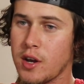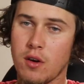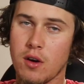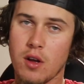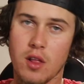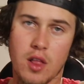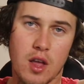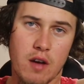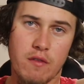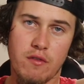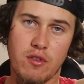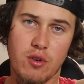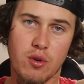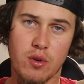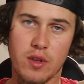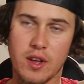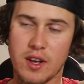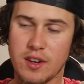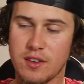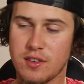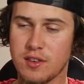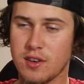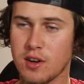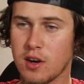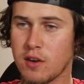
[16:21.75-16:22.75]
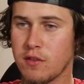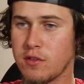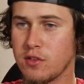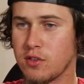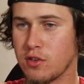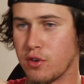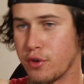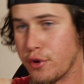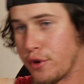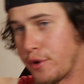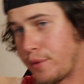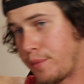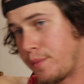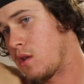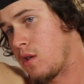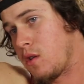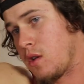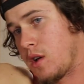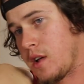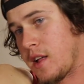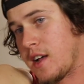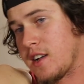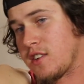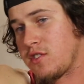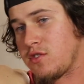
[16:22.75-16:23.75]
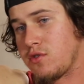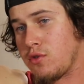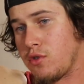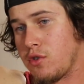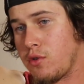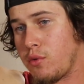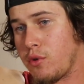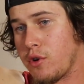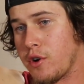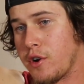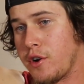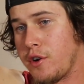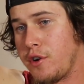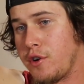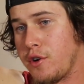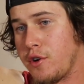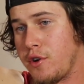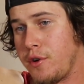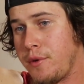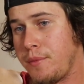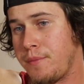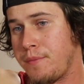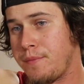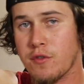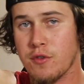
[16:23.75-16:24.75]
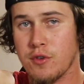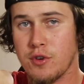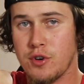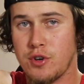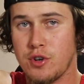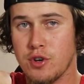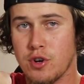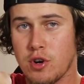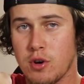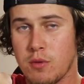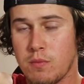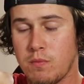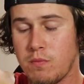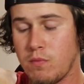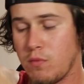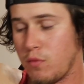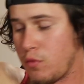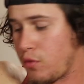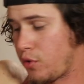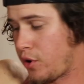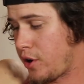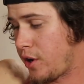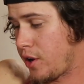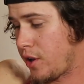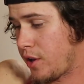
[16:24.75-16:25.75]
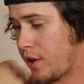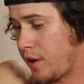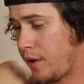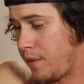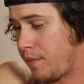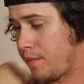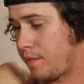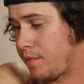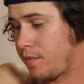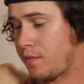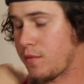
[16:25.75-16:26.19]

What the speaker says: I love doing that stuff, it's good. Like, that's sort of what I do for a job, really.